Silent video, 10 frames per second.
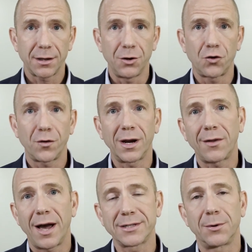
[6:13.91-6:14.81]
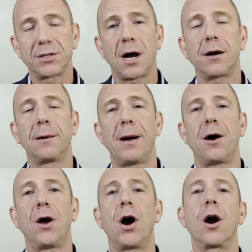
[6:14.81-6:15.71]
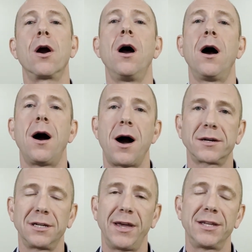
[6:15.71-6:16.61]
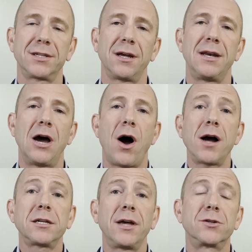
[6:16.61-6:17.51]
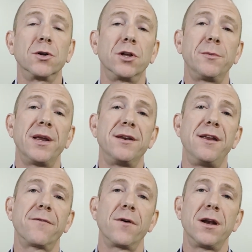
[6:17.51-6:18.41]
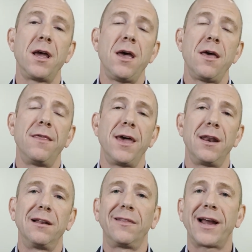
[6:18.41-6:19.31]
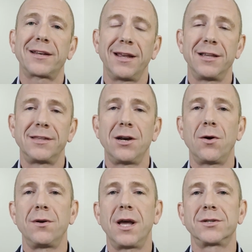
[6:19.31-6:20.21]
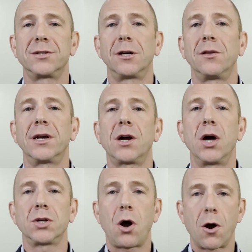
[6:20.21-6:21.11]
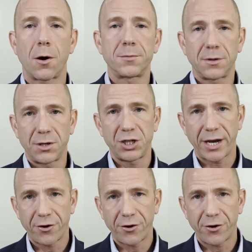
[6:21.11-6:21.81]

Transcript: nutrient class I want to talk about are oxalates. Now, oxalates are a little bit different than lectins. They don't necessarily cause harm to the GI